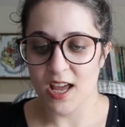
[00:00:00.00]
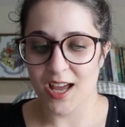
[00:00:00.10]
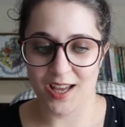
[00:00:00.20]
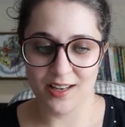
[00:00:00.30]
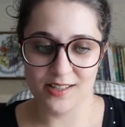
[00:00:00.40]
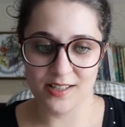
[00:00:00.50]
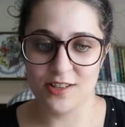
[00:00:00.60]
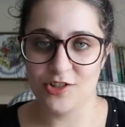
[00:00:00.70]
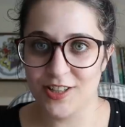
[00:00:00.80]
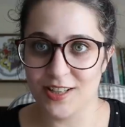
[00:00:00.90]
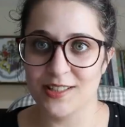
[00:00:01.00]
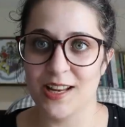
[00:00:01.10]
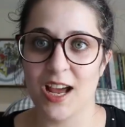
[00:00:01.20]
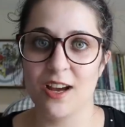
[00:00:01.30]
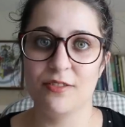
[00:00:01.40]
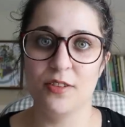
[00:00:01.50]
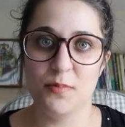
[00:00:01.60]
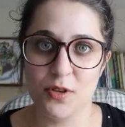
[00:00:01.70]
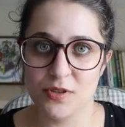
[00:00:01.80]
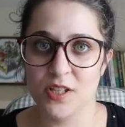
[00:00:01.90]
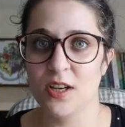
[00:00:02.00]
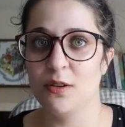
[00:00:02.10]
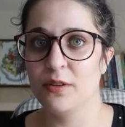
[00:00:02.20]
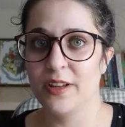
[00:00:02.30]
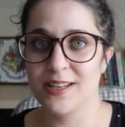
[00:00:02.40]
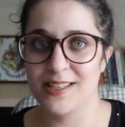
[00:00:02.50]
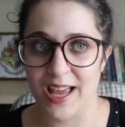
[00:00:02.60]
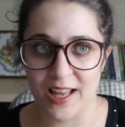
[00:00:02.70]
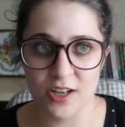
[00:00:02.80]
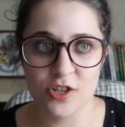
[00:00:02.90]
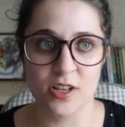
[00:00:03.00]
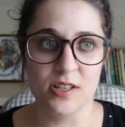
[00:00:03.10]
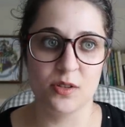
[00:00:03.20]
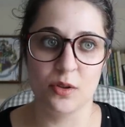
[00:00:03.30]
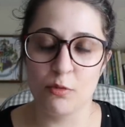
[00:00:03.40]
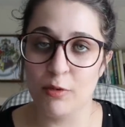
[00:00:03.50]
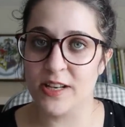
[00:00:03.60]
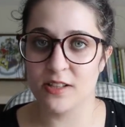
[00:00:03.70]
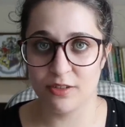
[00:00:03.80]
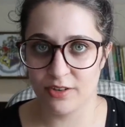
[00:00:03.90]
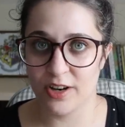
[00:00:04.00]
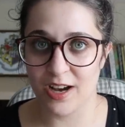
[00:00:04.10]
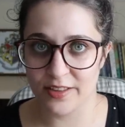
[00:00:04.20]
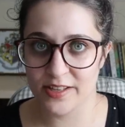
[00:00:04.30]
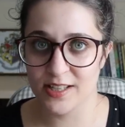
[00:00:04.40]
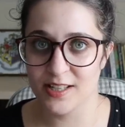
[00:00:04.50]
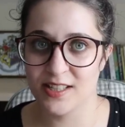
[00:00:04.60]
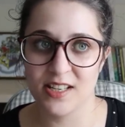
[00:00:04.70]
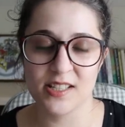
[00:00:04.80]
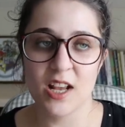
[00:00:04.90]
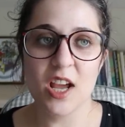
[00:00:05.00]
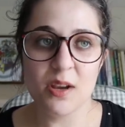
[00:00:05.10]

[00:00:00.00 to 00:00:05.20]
And since she doesn't have the beauty or the intelligence or the wit of her other sisters,